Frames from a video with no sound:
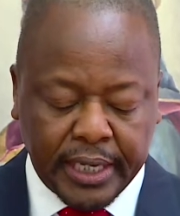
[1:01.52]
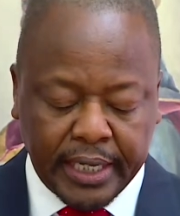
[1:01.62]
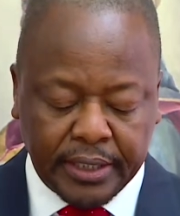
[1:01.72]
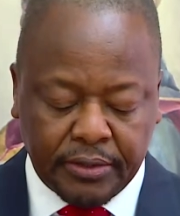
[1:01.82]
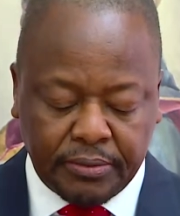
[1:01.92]

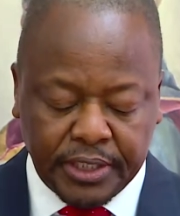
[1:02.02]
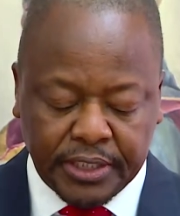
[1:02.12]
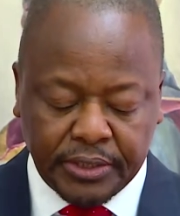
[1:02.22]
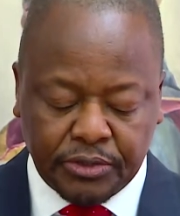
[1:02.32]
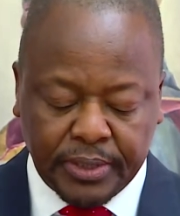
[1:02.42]
and
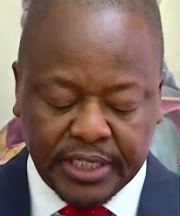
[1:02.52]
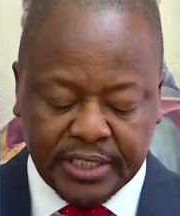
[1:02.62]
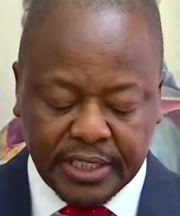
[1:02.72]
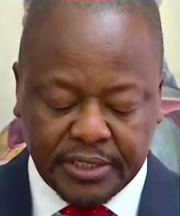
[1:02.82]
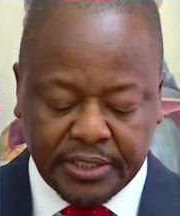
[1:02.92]
committed to my
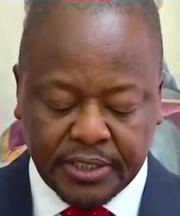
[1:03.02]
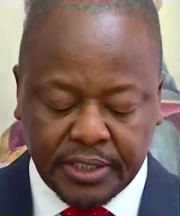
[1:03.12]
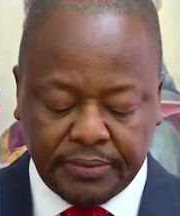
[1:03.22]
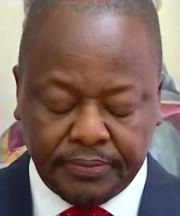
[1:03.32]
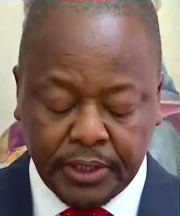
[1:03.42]

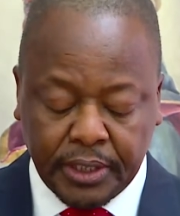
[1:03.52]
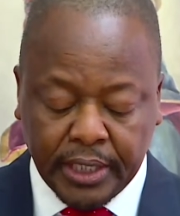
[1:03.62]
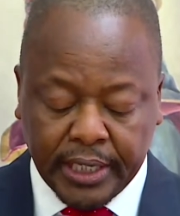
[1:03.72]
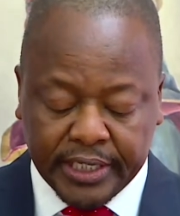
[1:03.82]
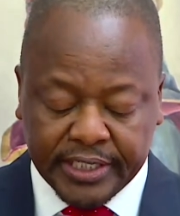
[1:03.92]
secrecy,
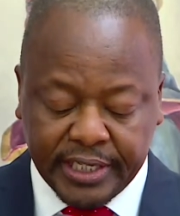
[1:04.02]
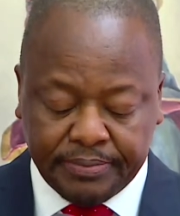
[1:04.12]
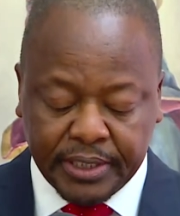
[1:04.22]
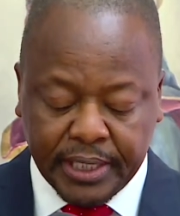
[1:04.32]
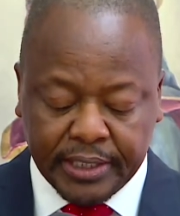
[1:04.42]

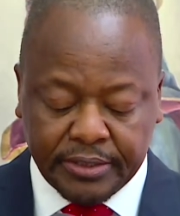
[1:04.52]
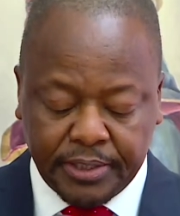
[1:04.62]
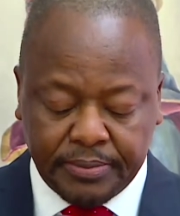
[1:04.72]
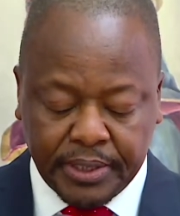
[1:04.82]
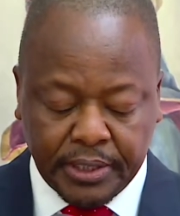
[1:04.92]
except as
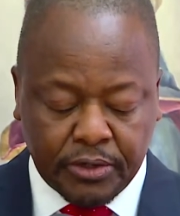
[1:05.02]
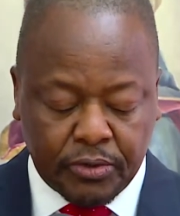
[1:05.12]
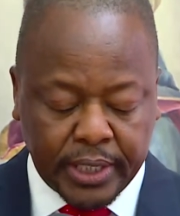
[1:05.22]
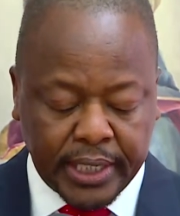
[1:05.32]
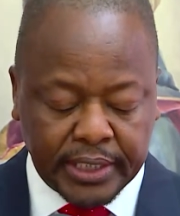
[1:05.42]
may be
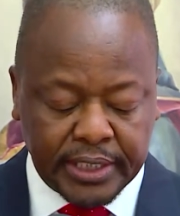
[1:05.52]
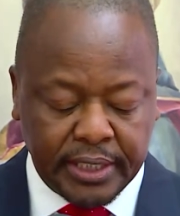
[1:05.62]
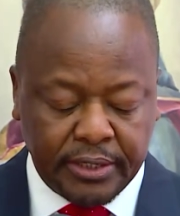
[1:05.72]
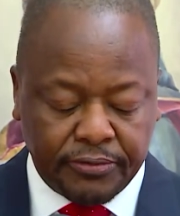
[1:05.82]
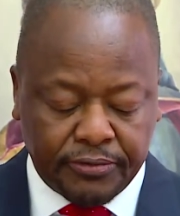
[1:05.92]
required
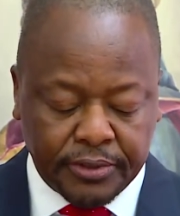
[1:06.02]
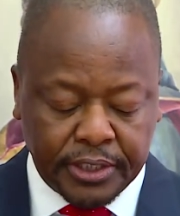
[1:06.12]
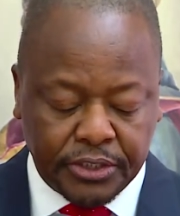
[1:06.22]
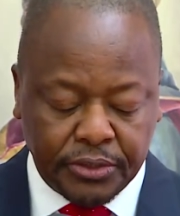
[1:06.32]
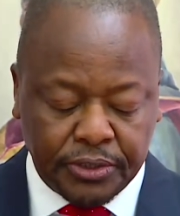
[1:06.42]
for the
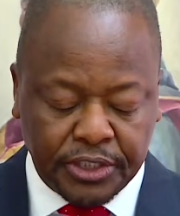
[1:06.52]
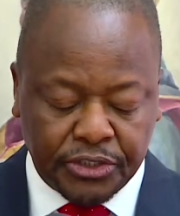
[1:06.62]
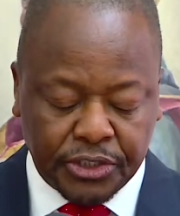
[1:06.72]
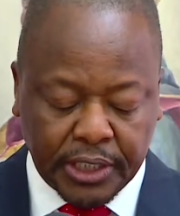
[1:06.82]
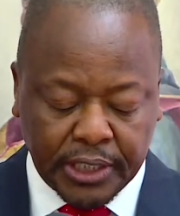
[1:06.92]
due
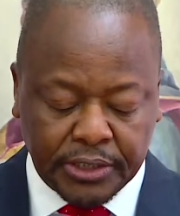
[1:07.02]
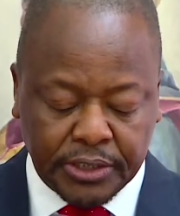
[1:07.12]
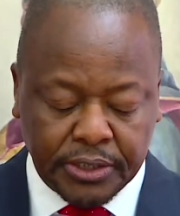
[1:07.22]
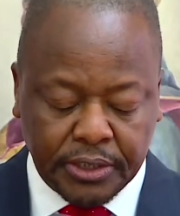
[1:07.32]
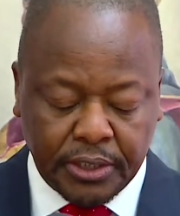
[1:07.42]

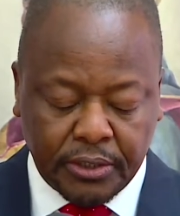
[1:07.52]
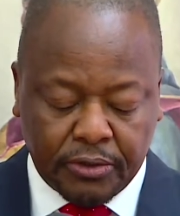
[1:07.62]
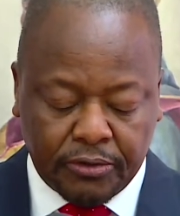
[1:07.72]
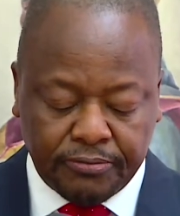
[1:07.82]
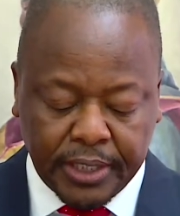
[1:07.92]
discharge
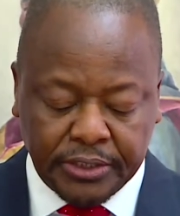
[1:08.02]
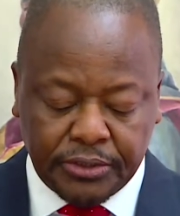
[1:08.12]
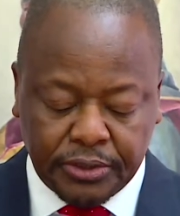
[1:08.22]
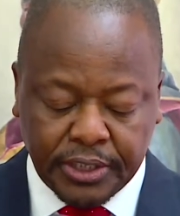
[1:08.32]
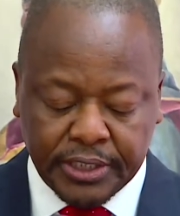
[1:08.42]
of my
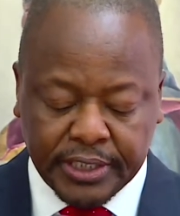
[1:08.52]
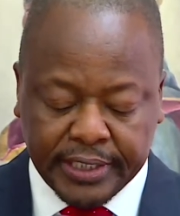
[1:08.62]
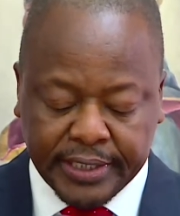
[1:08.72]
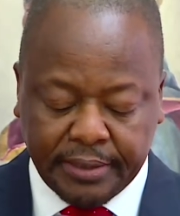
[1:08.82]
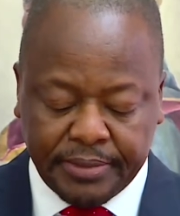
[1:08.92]
duties
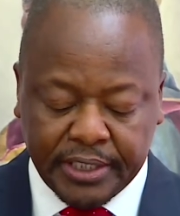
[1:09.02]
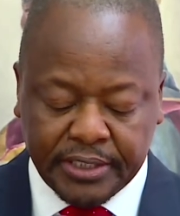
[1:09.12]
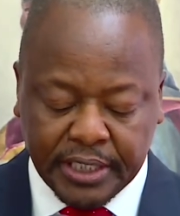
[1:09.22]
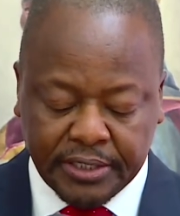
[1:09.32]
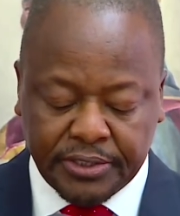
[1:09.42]
as Cabinet
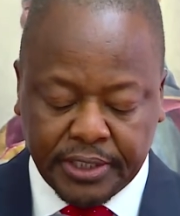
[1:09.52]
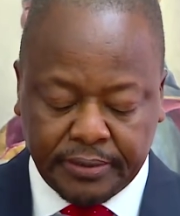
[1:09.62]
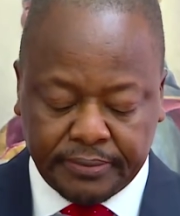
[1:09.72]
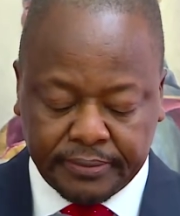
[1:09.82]
Secretary,